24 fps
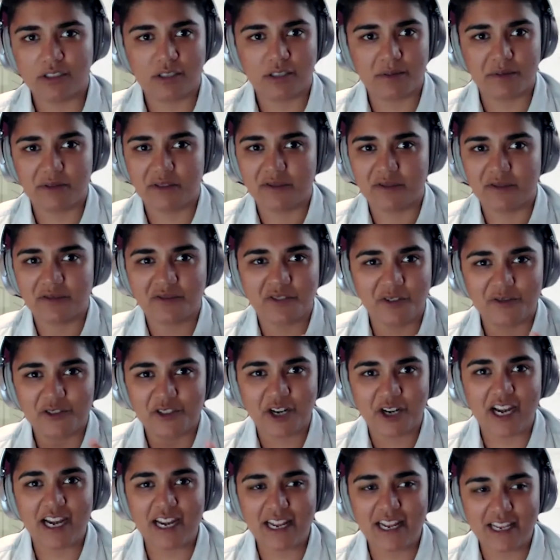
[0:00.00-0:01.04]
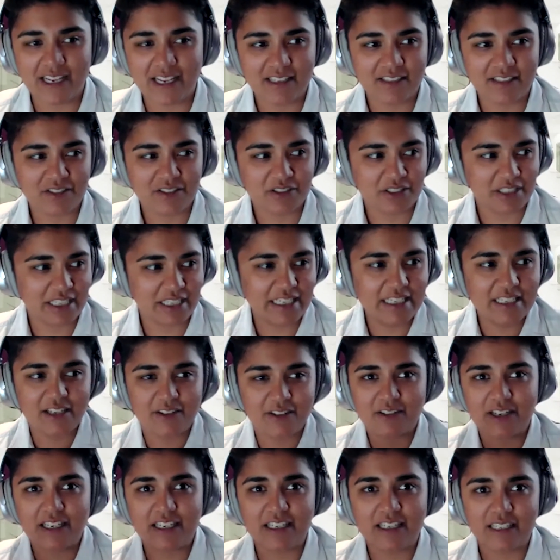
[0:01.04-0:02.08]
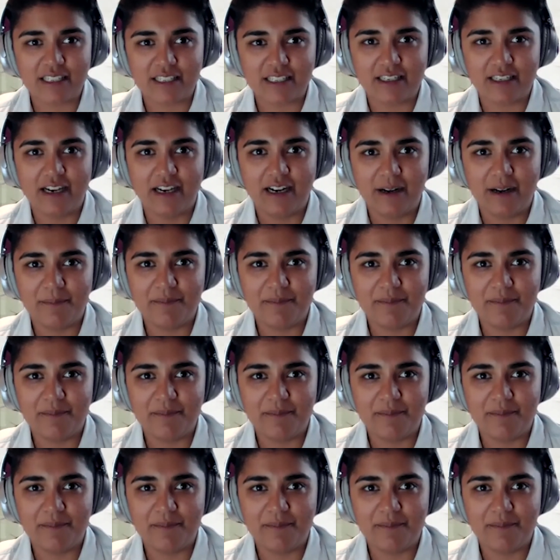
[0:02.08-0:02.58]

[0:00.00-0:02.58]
in terms of training indirectly,